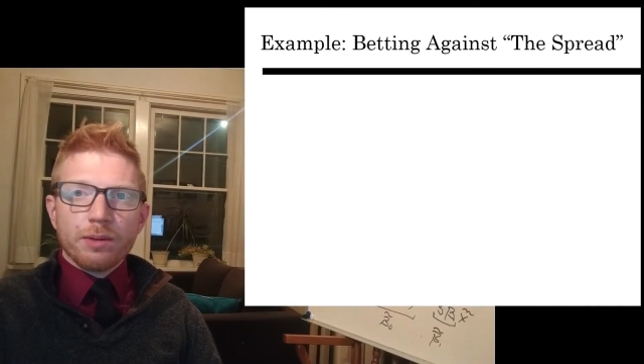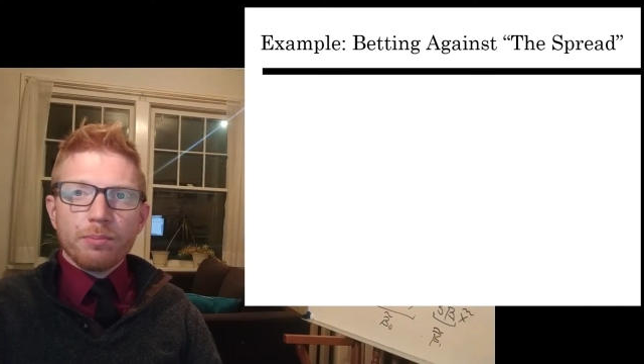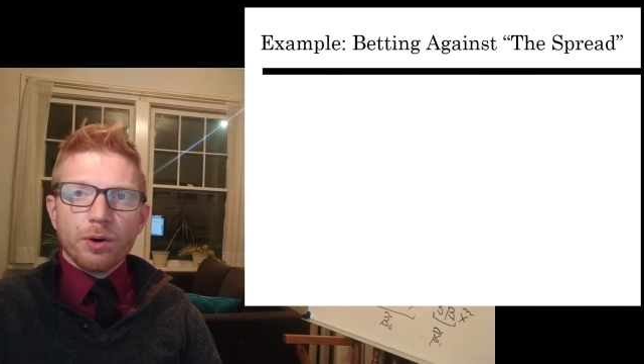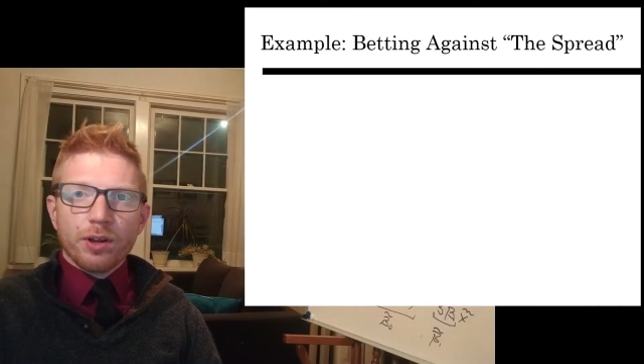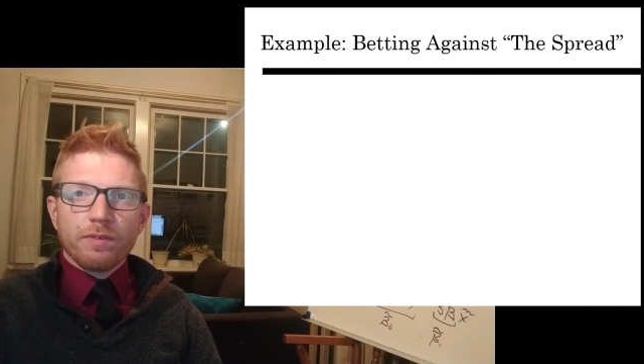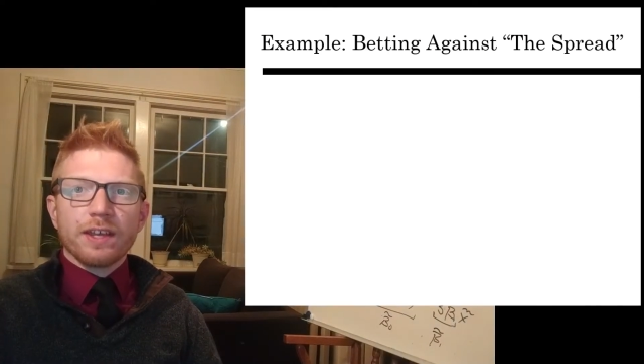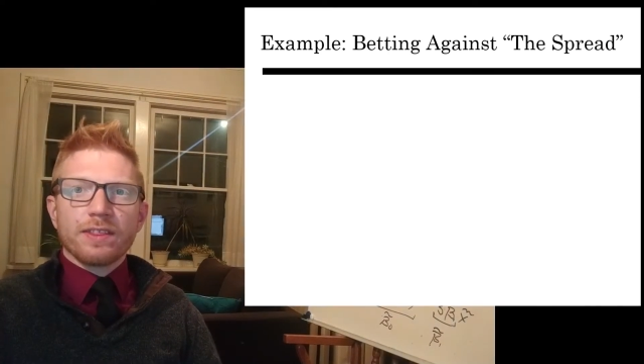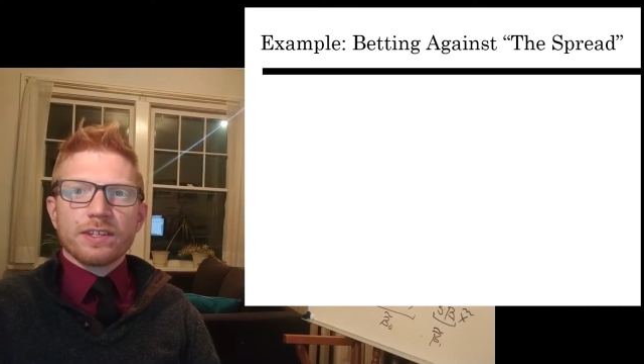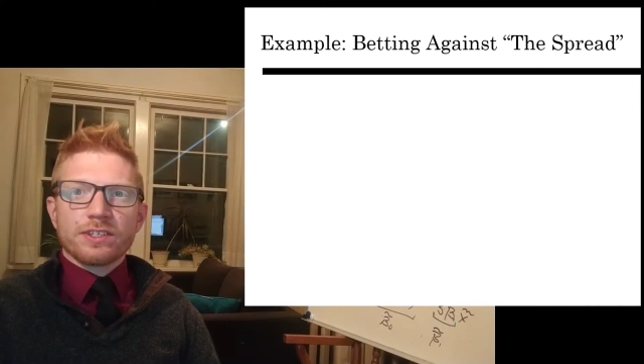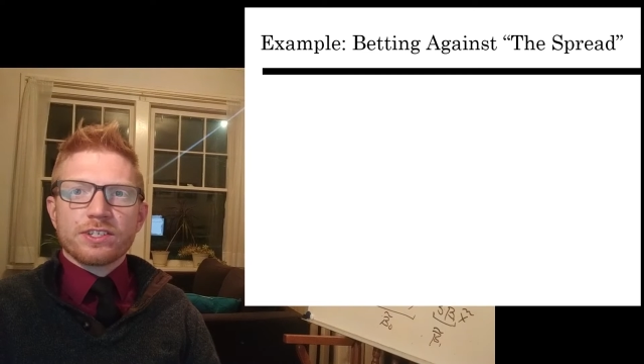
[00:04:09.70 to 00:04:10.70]
to
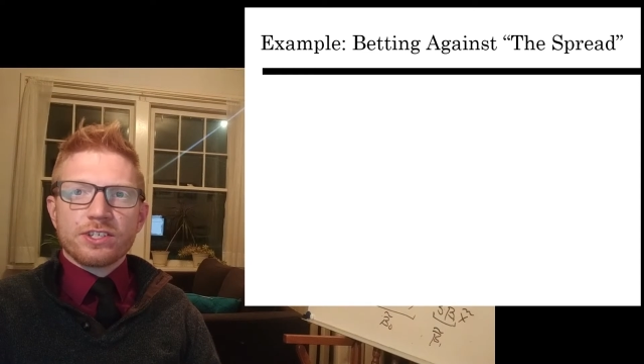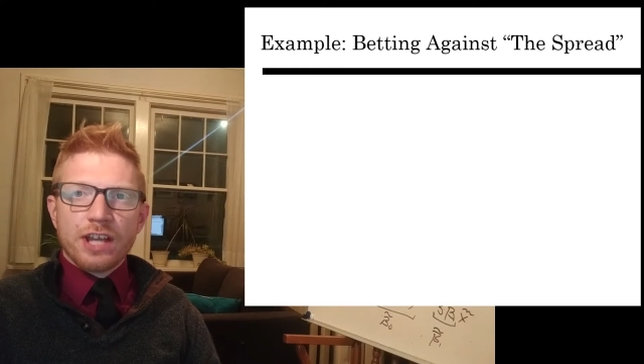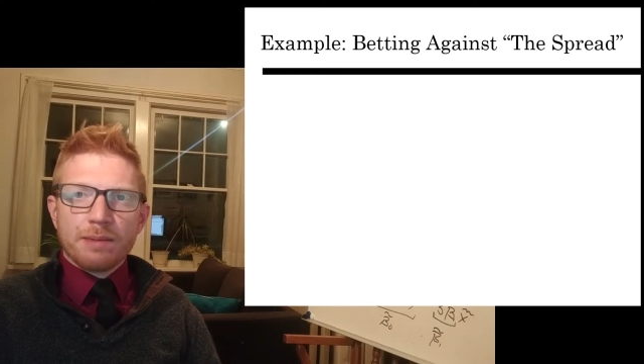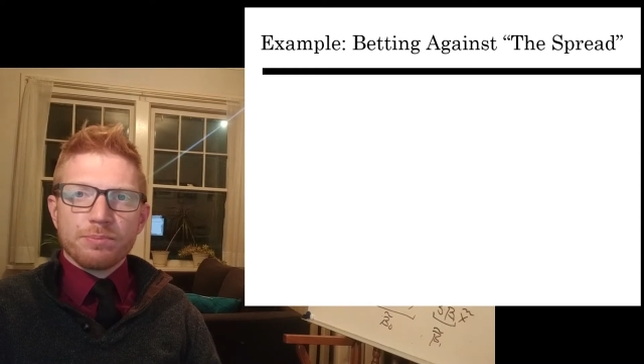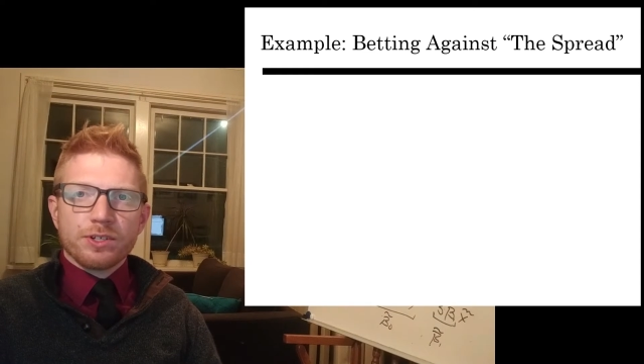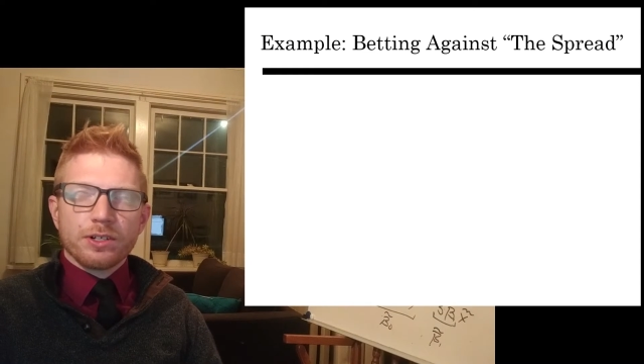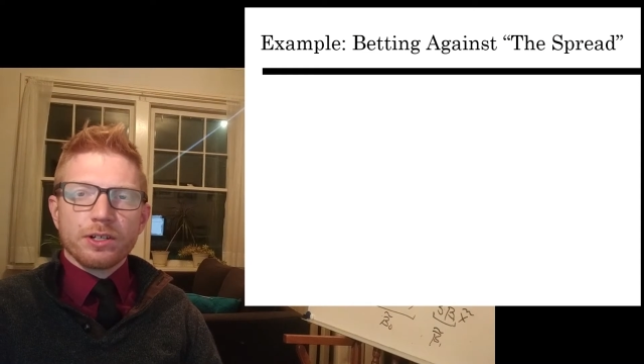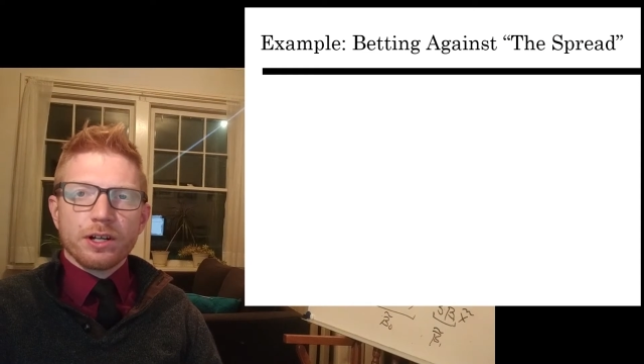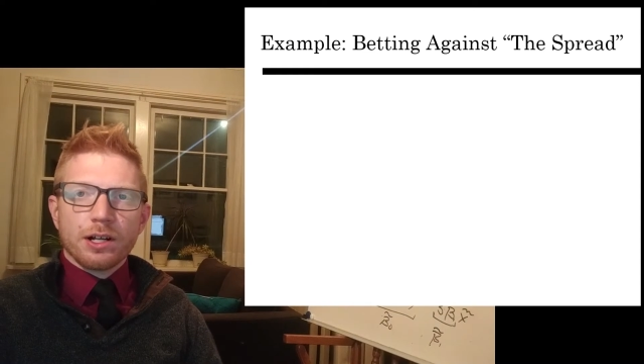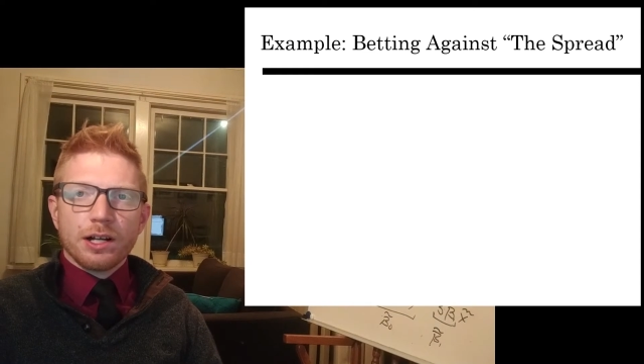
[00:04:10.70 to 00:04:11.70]
motivate this
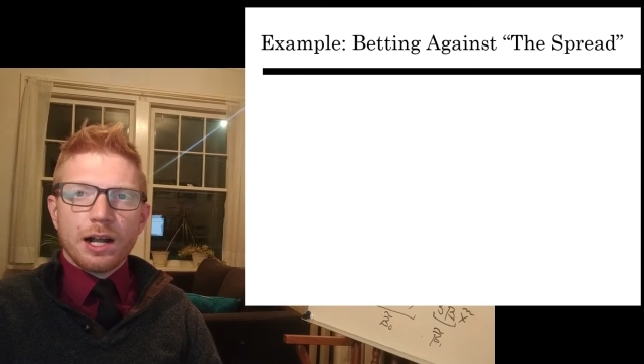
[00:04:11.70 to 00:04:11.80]
chapter,